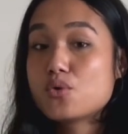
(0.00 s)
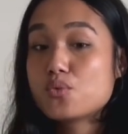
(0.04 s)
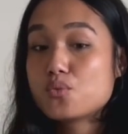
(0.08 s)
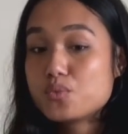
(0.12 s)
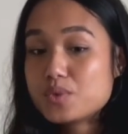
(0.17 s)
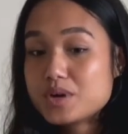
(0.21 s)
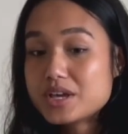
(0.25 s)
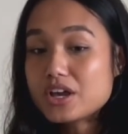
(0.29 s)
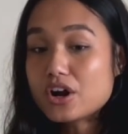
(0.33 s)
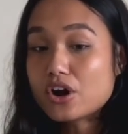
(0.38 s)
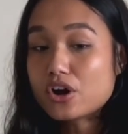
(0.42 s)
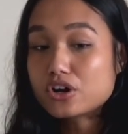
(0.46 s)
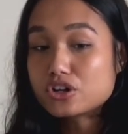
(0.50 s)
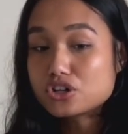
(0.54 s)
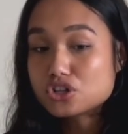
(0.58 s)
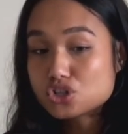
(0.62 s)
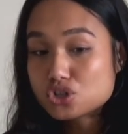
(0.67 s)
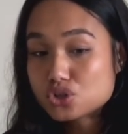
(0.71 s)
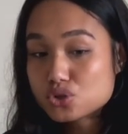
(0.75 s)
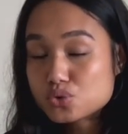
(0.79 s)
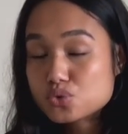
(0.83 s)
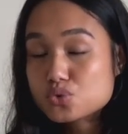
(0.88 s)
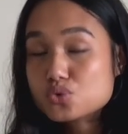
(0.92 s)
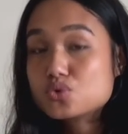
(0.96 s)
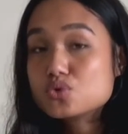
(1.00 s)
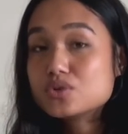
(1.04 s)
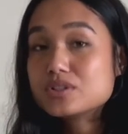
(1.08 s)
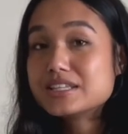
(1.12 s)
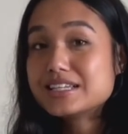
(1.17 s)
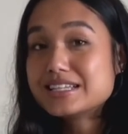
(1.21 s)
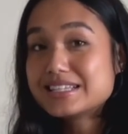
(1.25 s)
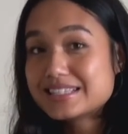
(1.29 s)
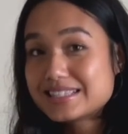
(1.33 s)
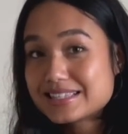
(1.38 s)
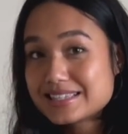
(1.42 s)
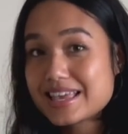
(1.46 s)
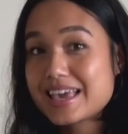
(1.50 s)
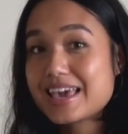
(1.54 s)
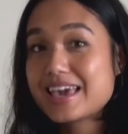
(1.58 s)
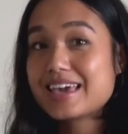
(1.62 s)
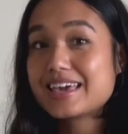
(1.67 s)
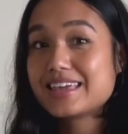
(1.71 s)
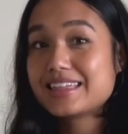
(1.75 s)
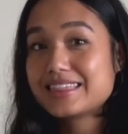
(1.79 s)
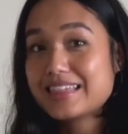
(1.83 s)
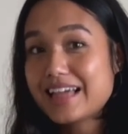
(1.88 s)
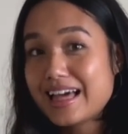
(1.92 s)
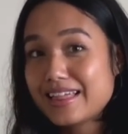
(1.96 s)
we are truly
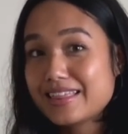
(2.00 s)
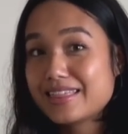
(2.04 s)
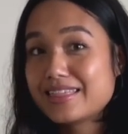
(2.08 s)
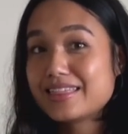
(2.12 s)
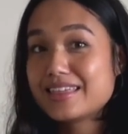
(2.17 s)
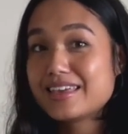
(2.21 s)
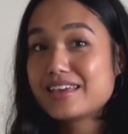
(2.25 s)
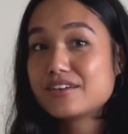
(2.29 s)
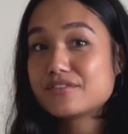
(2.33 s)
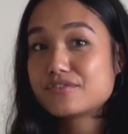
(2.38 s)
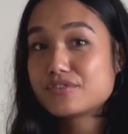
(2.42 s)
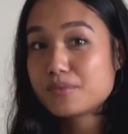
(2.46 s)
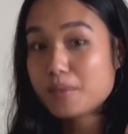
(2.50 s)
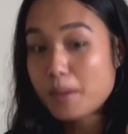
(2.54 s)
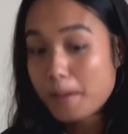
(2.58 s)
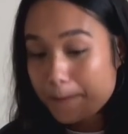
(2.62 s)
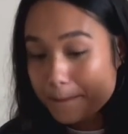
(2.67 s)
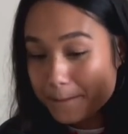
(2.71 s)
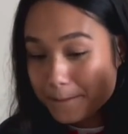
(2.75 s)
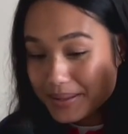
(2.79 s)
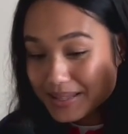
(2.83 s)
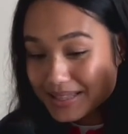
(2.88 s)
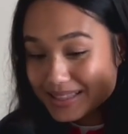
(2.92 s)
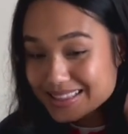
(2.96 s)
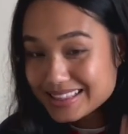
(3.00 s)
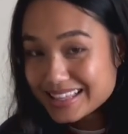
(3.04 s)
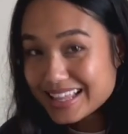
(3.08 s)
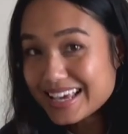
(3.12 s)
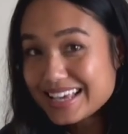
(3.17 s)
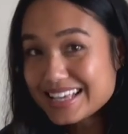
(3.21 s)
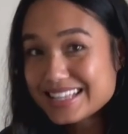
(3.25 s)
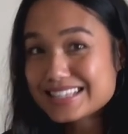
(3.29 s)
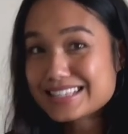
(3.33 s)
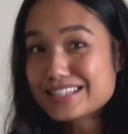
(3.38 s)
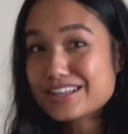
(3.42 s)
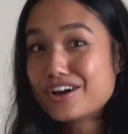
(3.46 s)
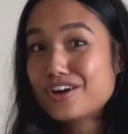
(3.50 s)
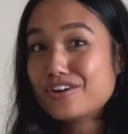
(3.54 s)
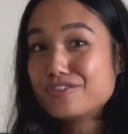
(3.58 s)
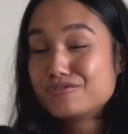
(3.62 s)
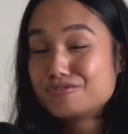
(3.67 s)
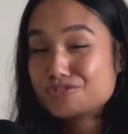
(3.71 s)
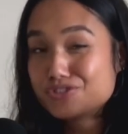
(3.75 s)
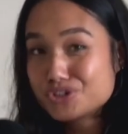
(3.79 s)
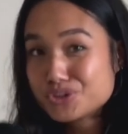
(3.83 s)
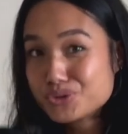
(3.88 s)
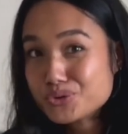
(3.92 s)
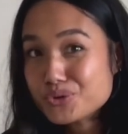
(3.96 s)
saying that thing from a place
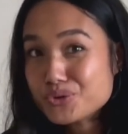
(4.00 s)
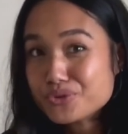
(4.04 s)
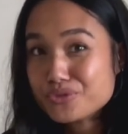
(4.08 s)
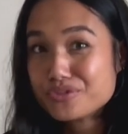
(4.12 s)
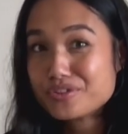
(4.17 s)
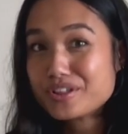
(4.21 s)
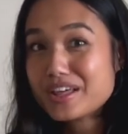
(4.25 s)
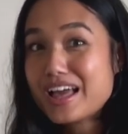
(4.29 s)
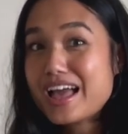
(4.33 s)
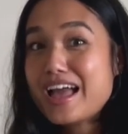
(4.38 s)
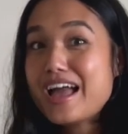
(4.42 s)
of truth,